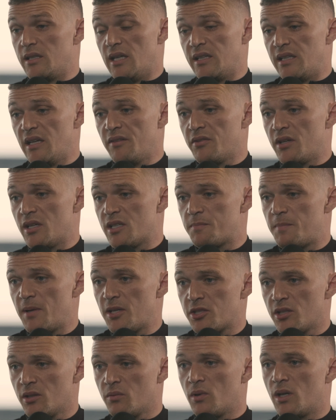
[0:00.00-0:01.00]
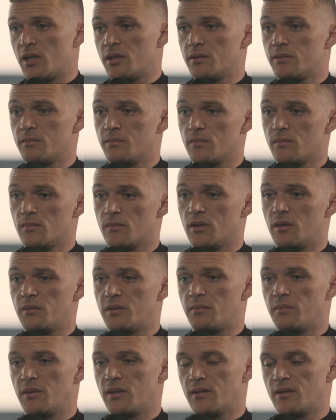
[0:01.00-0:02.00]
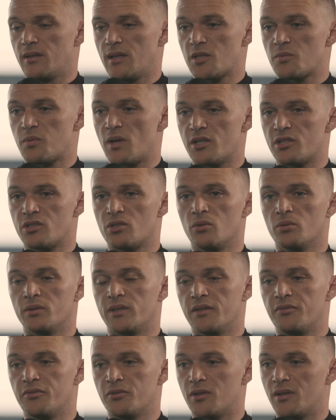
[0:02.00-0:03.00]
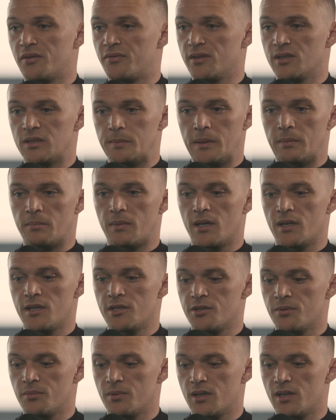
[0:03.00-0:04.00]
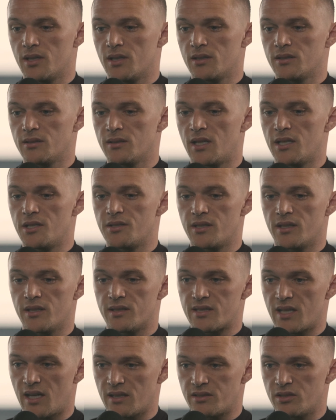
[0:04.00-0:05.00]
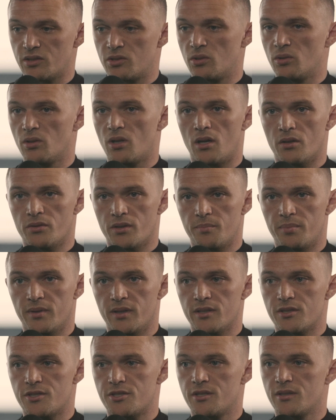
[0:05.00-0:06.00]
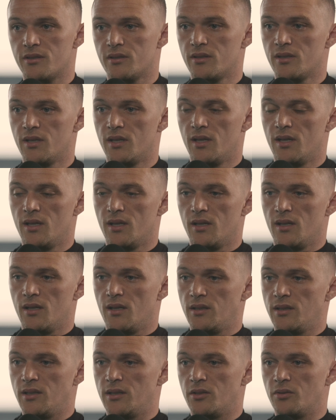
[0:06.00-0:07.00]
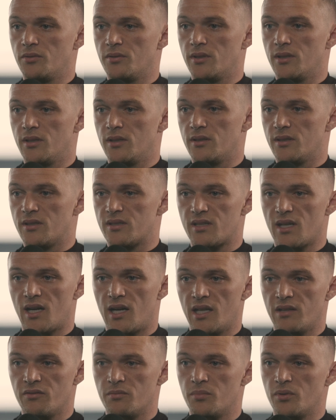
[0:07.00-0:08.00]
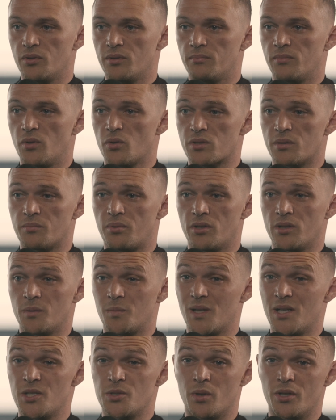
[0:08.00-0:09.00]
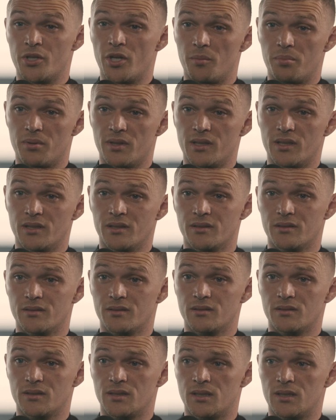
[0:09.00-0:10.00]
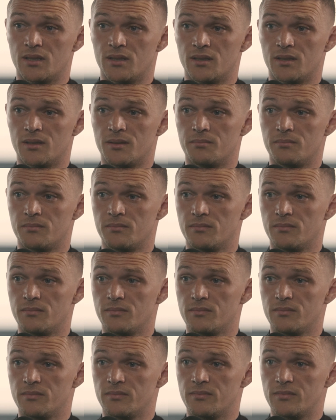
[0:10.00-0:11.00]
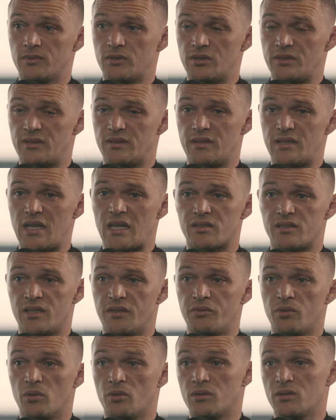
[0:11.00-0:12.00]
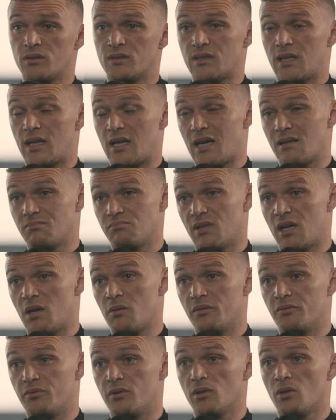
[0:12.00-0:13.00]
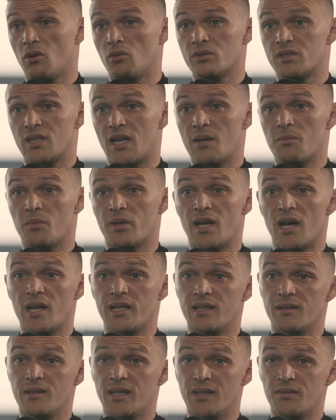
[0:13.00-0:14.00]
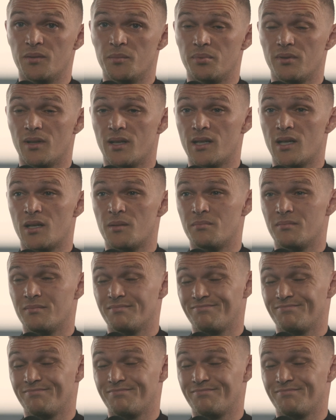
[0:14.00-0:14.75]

and definitely, especially when that's why it's so difficult, I think, to be a manager where, like you said, the tactical on the pitch, the starting 11, but most importantly, the players who are not playing. Because that's difficult, because I went for a long time when I didn't even play.